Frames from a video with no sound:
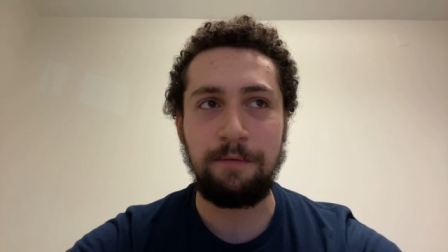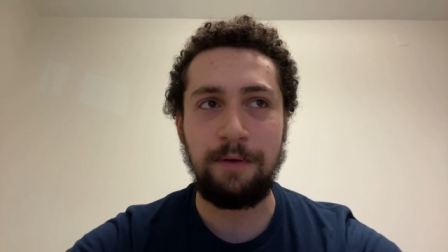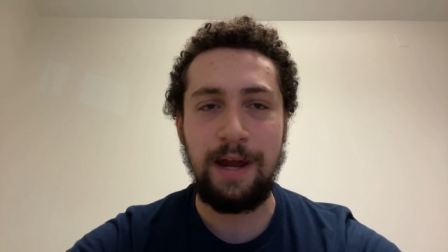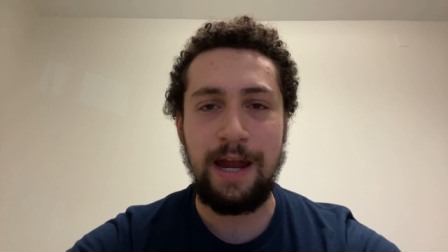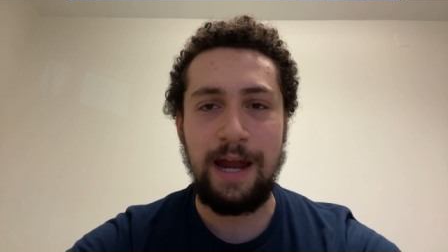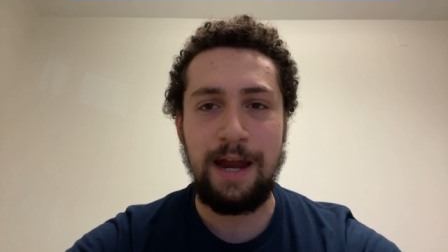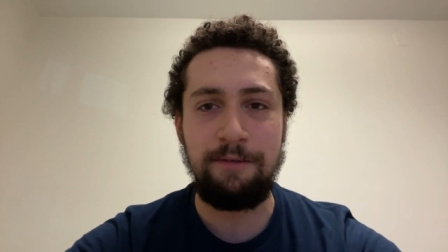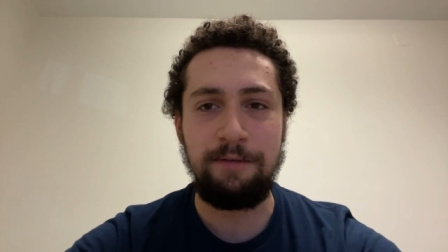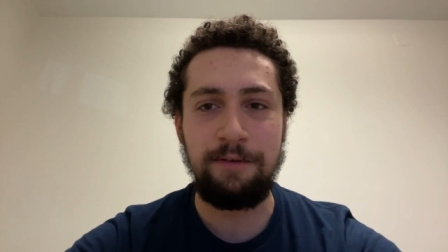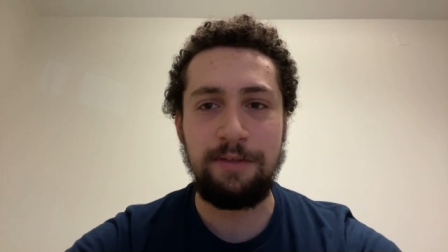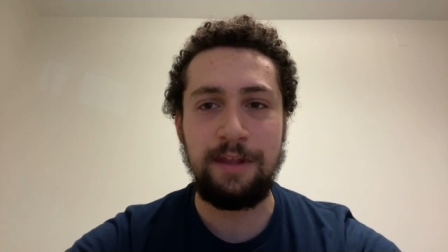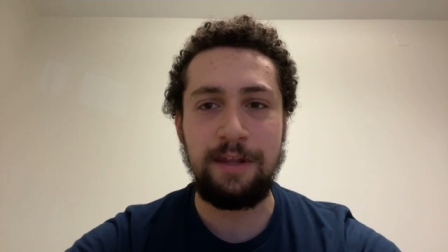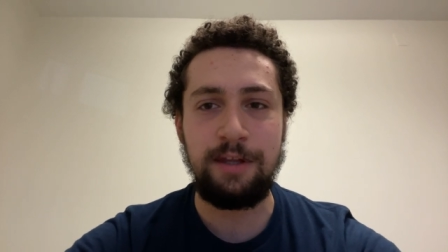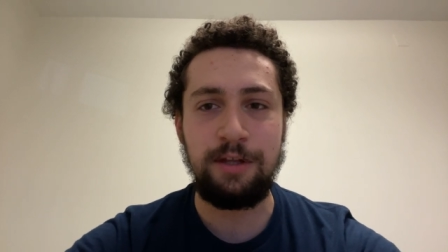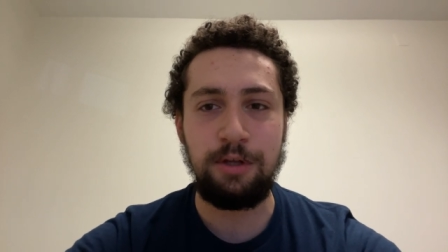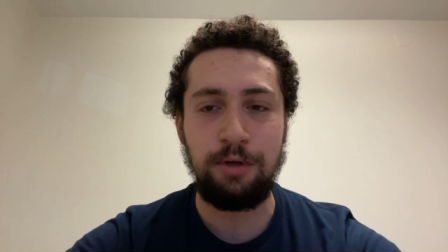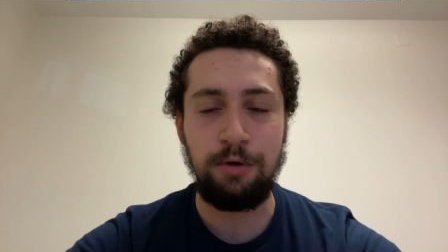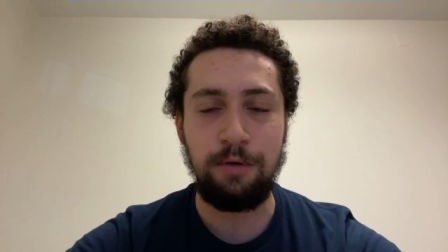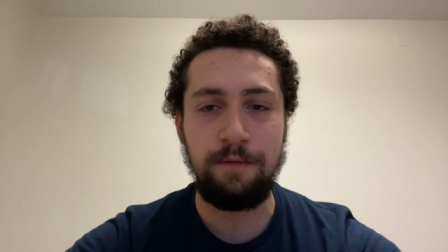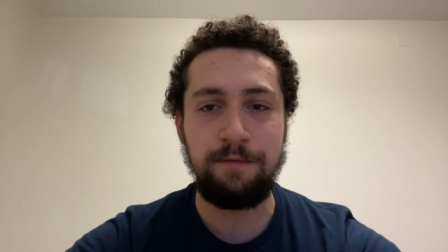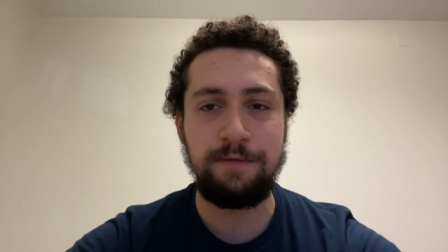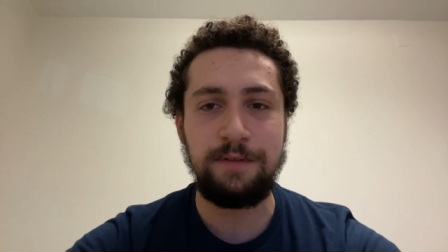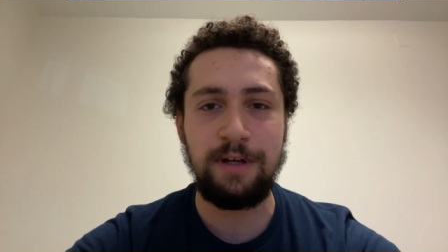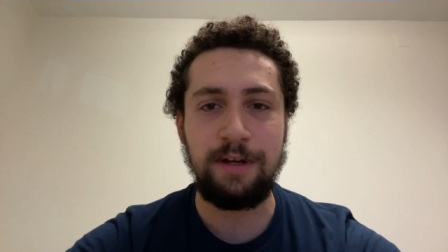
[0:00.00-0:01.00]
for everything that
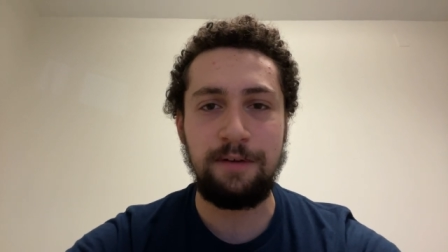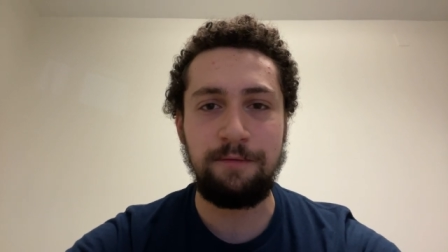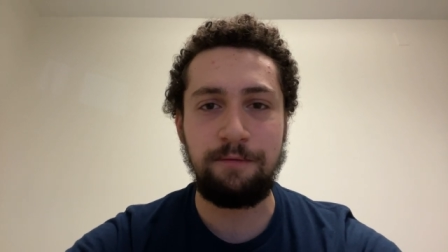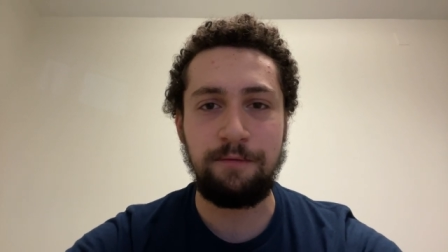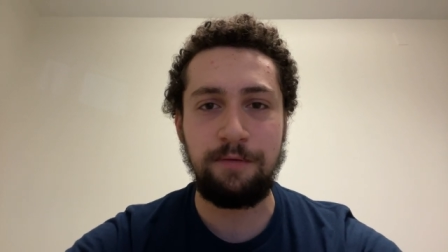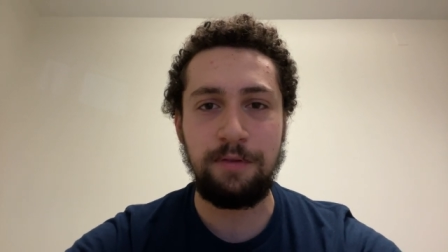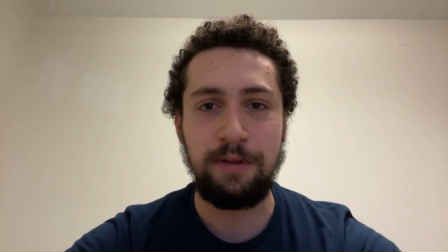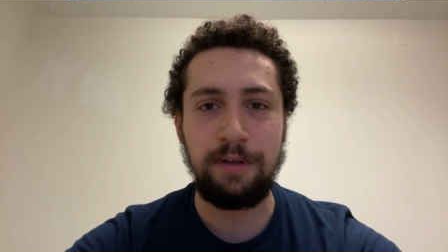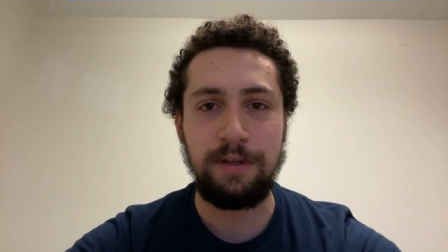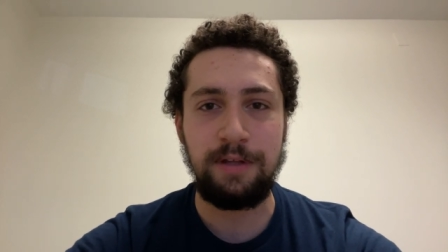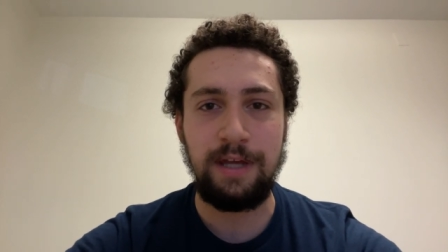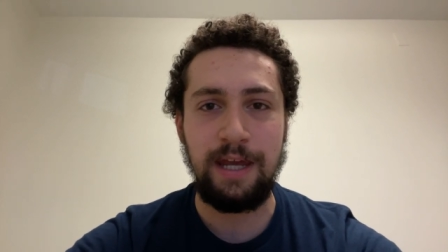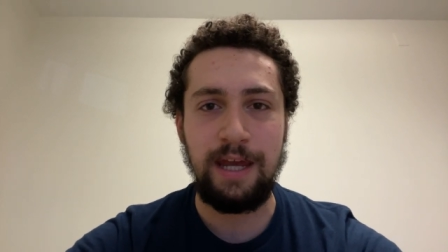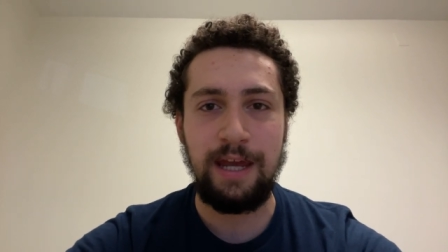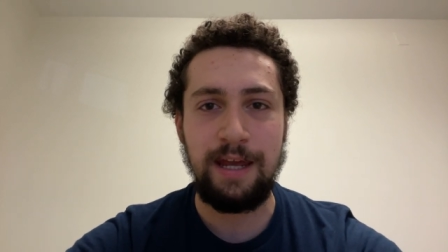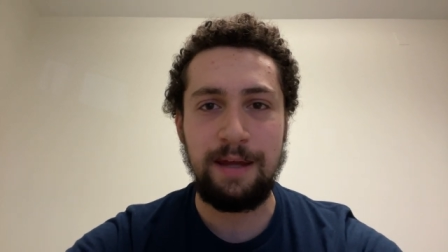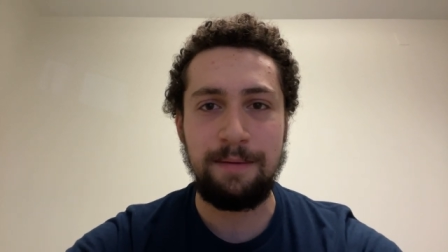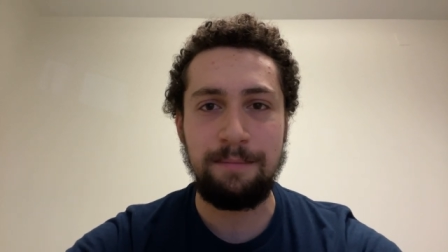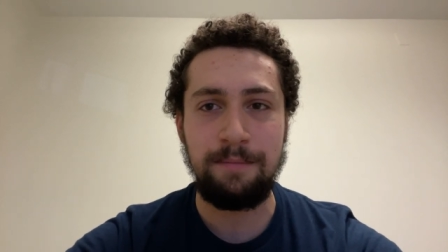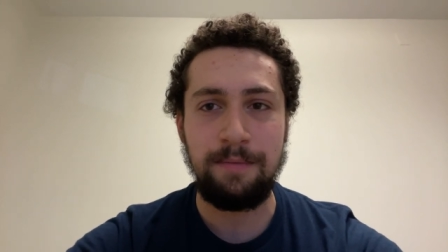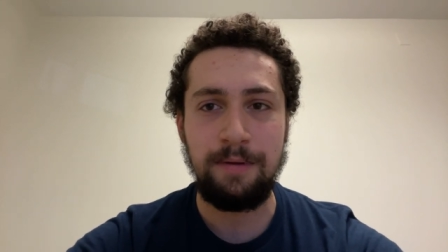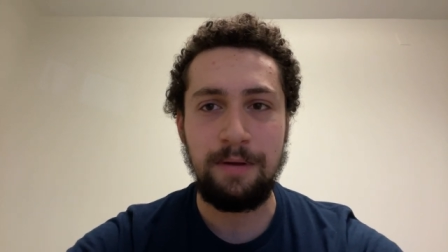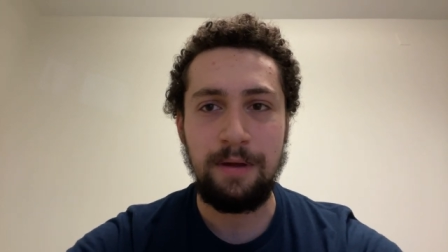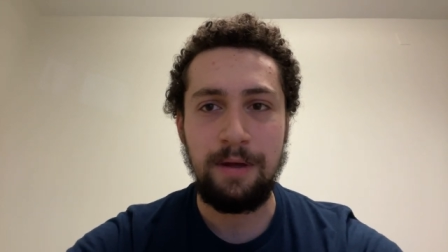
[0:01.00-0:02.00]
you have done for the
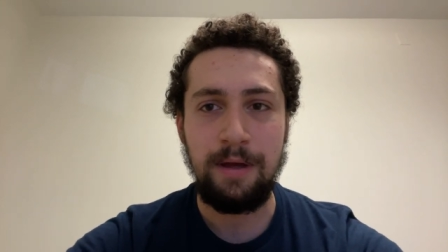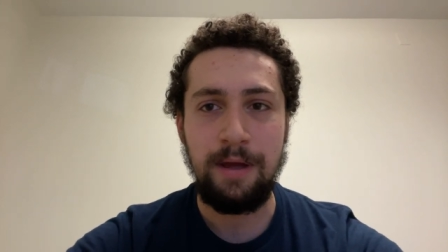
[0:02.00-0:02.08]
game.